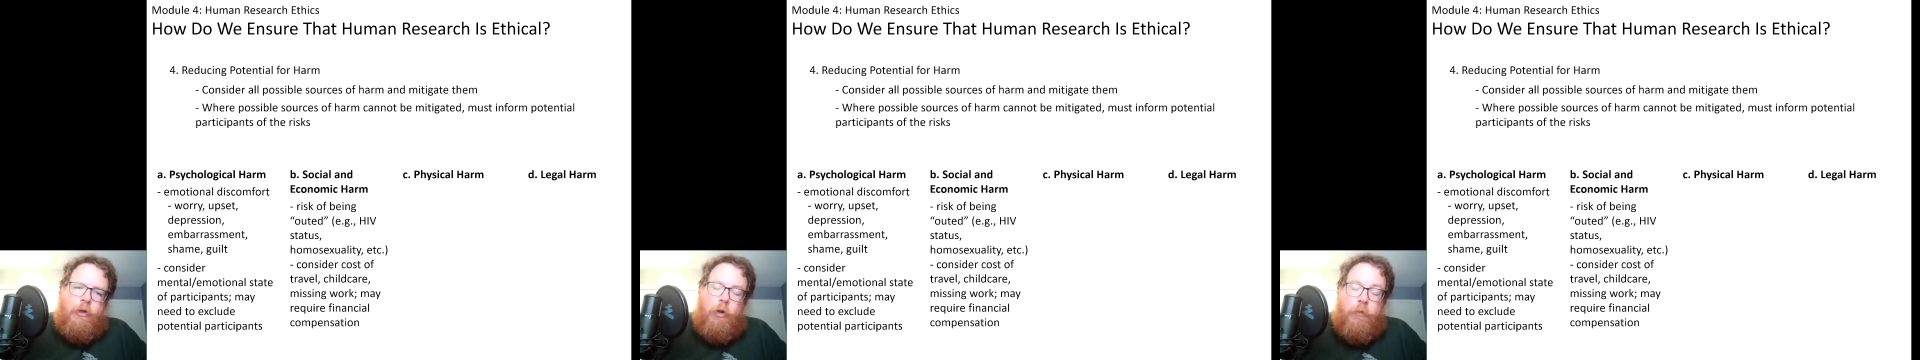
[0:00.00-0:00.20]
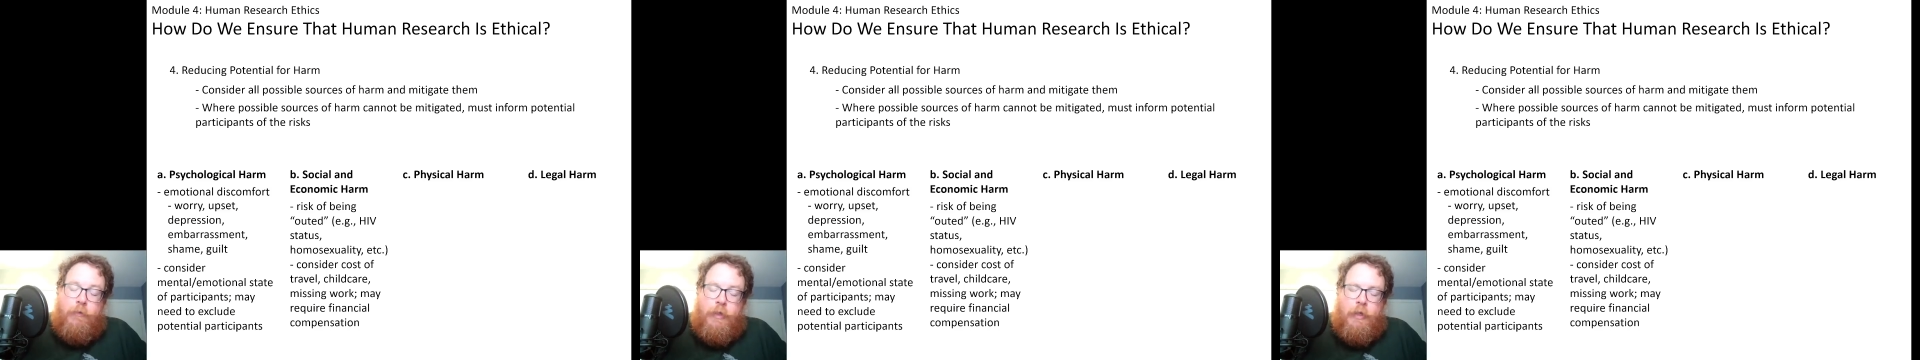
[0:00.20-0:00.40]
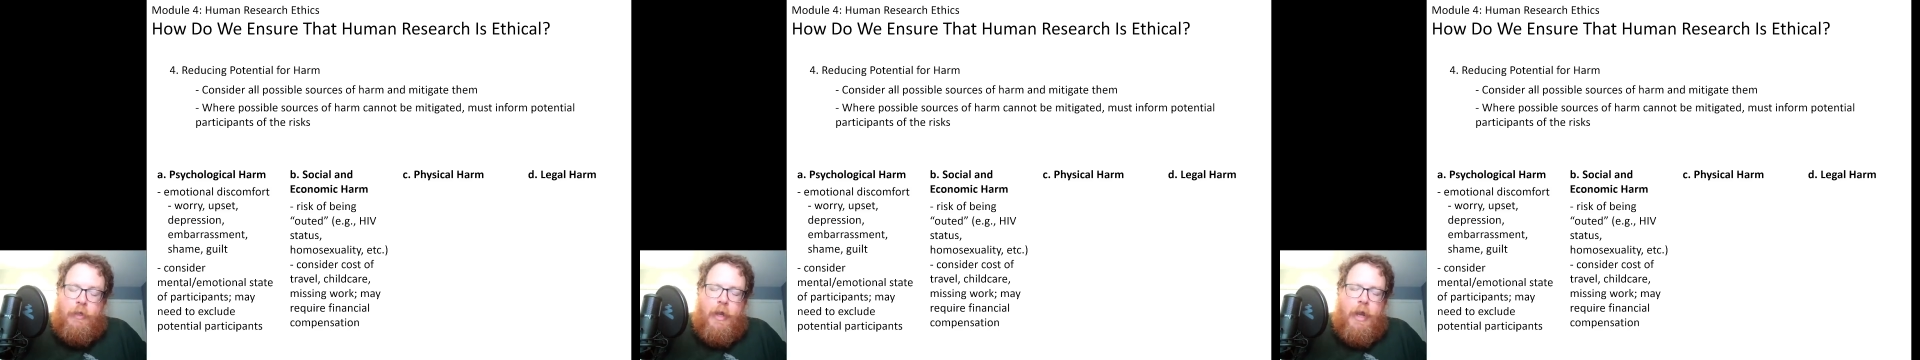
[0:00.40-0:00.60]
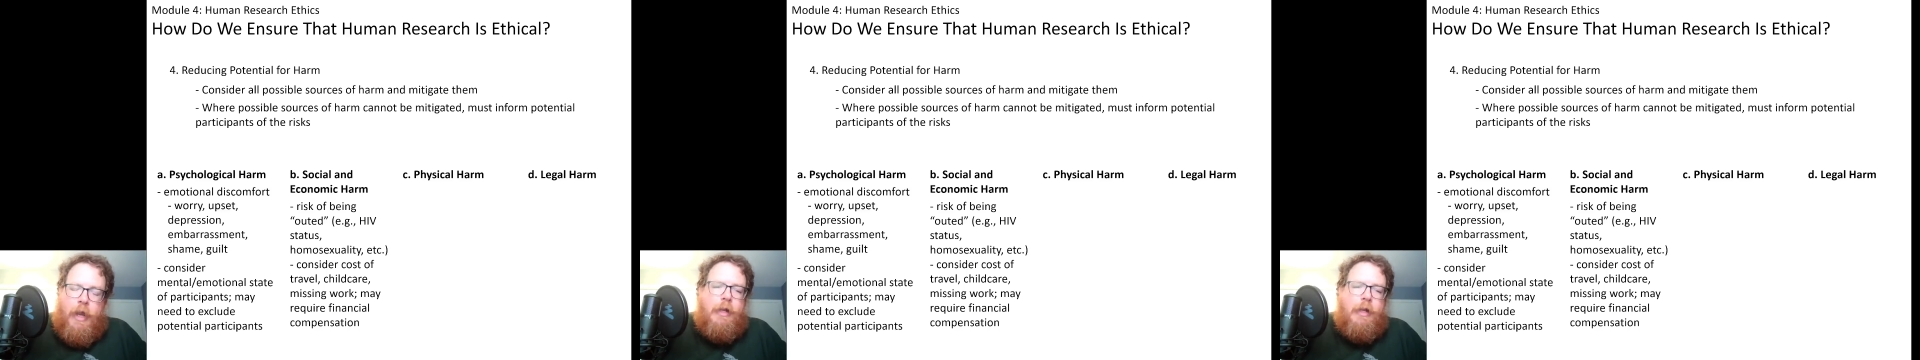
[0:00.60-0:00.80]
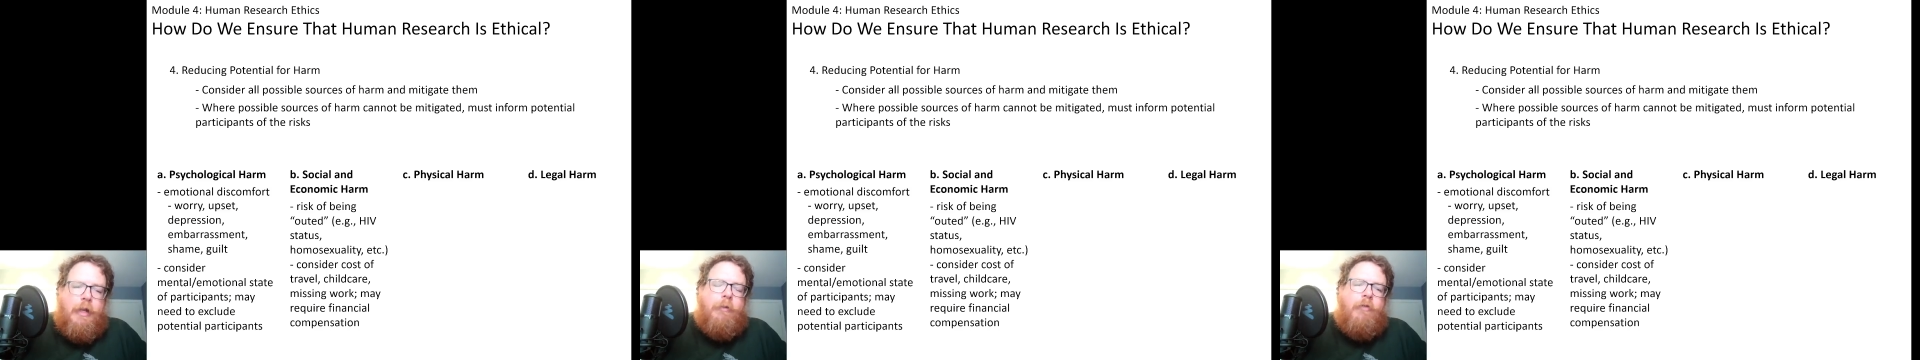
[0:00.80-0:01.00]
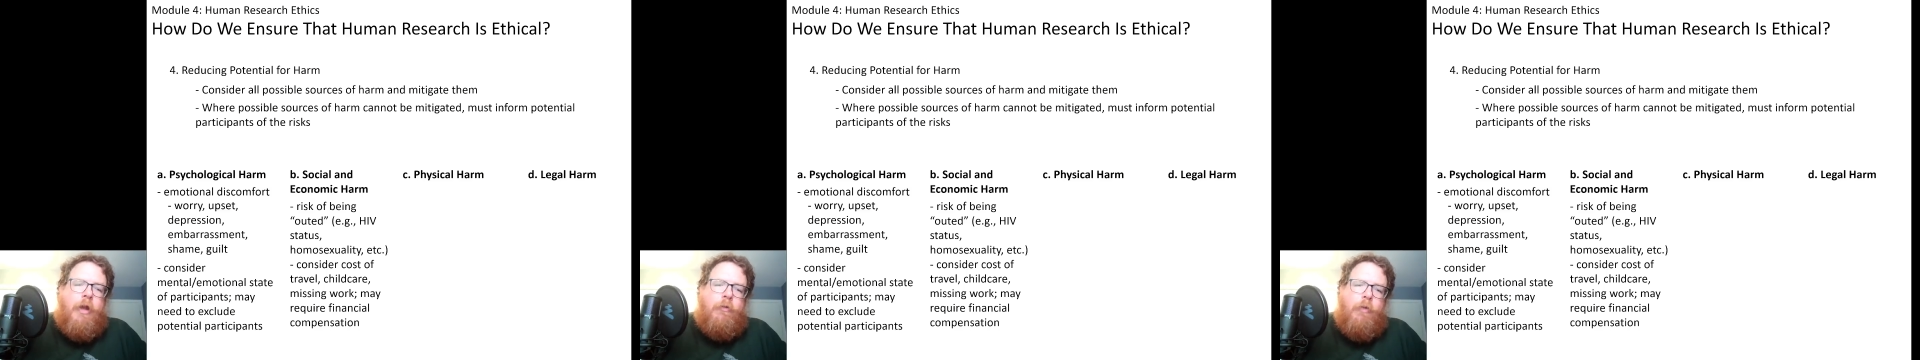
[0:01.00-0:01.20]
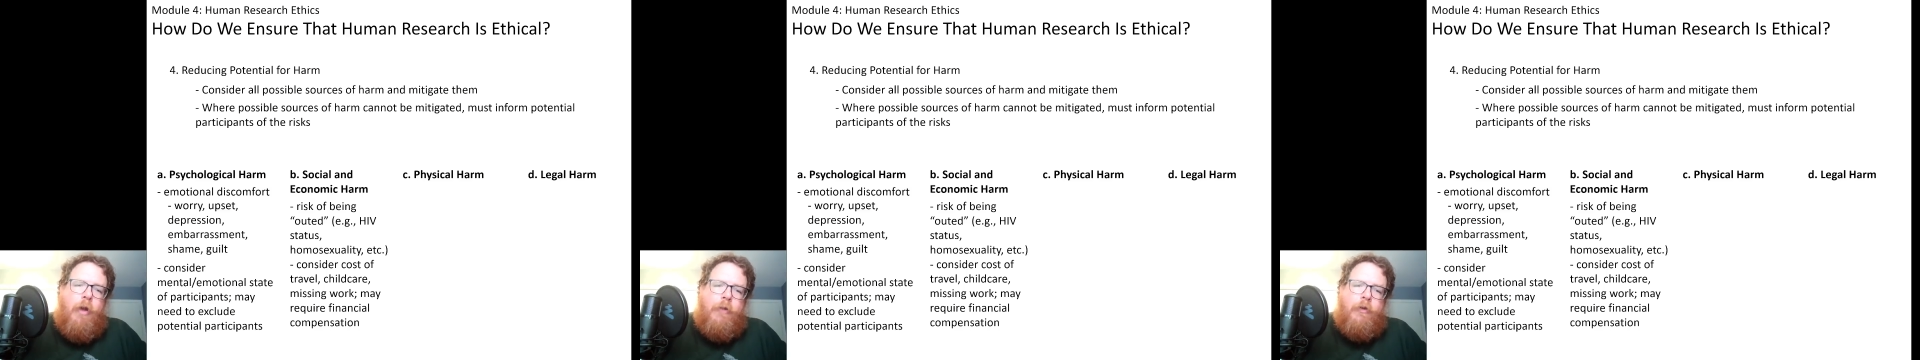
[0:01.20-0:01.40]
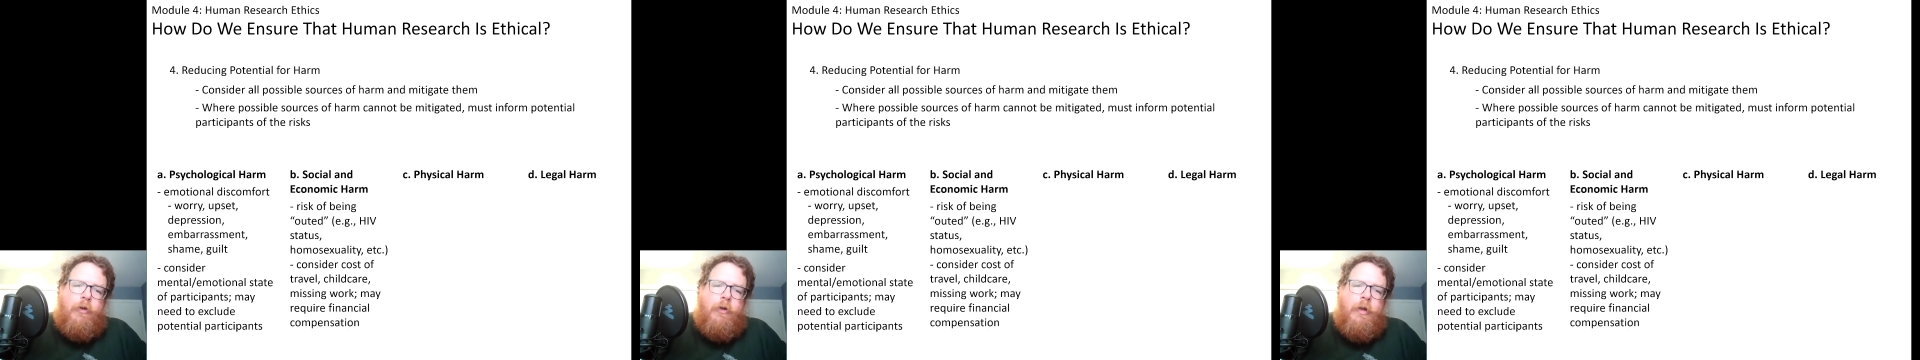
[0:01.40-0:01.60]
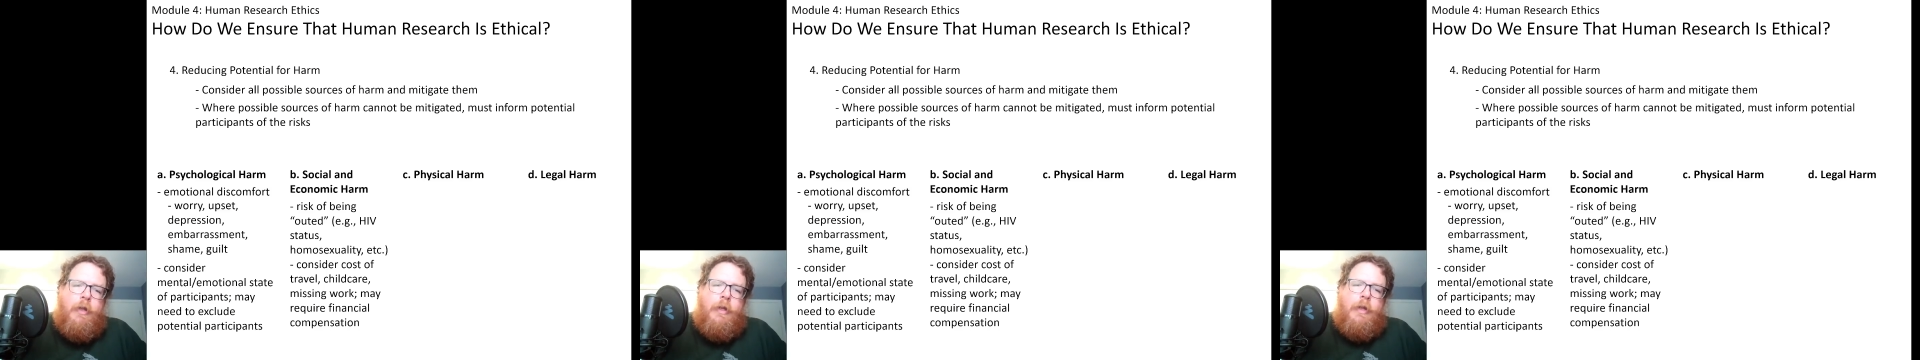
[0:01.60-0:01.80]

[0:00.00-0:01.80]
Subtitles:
or the economic side rather,